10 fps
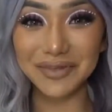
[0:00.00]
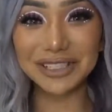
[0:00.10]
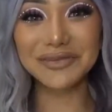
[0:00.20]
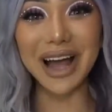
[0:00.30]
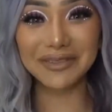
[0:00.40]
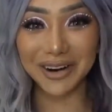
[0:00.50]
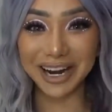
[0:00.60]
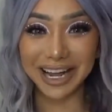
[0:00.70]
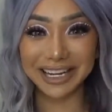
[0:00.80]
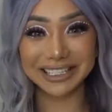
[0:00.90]
a bunch of MAC
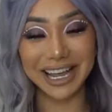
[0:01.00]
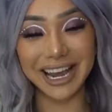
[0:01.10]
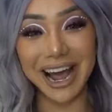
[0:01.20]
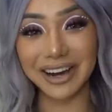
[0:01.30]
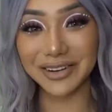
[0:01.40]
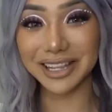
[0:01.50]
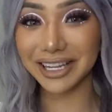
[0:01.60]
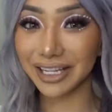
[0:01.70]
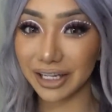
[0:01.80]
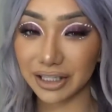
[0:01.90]
products. And how do we
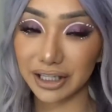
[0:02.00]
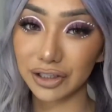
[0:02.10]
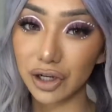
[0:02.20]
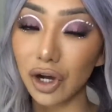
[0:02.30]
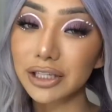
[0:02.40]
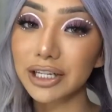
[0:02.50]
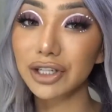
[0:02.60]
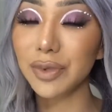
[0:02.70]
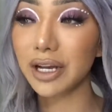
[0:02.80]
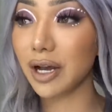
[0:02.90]
think it looked? This is all
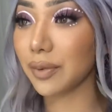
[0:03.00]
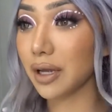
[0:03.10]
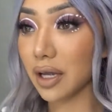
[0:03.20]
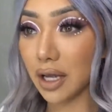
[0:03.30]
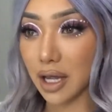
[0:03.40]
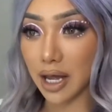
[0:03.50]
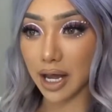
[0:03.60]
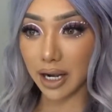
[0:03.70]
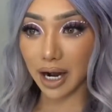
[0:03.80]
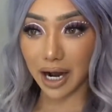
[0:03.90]
tester makeup.
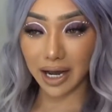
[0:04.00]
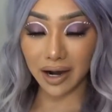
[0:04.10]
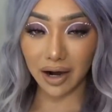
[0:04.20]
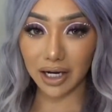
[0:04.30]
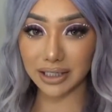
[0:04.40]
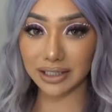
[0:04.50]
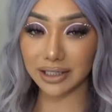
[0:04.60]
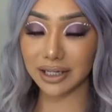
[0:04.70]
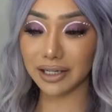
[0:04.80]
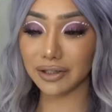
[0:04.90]
And I
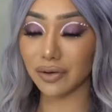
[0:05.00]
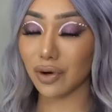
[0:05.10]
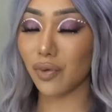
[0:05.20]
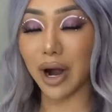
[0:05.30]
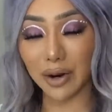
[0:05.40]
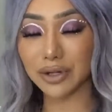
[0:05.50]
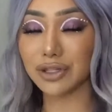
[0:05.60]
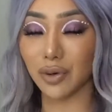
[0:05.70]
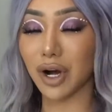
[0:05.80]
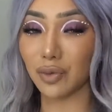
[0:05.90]
honestly don't know why I was
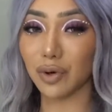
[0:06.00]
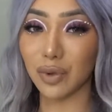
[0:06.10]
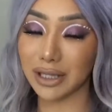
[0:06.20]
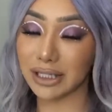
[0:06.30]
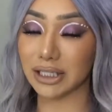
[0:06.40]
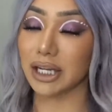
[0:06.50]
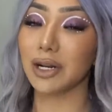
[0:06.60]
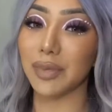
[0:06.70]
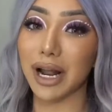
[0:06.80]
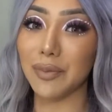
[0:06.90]
so on one with this look,
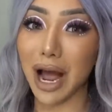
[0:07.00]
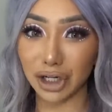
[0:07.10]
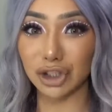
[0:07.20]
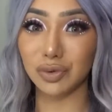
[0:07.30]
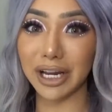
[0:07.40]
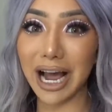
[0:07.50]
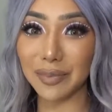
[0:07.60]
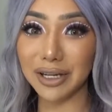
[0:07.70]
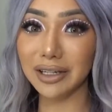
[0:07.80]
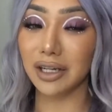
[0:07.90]
but I'm actually really
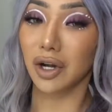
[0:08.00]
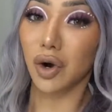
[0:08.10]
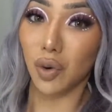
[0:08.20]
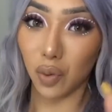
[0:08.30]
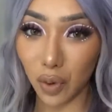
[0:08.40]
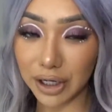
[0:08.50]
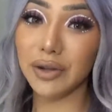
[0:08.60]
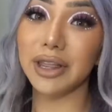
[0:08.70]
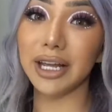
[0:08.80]
happy. What do you